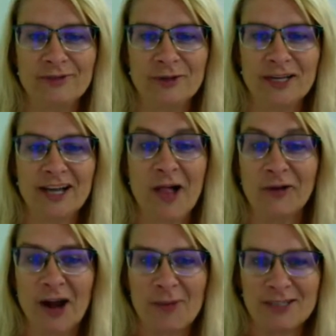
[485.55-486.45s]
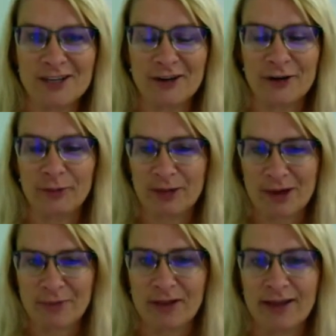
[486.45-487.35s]
doing color commentary or
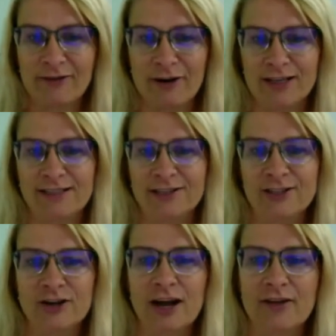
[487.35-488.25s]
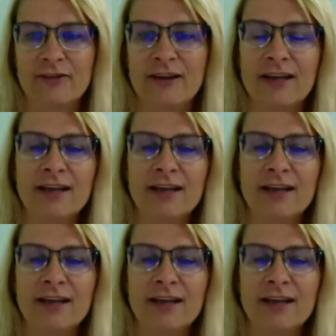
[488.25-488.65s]
play-by-play for us on Strive,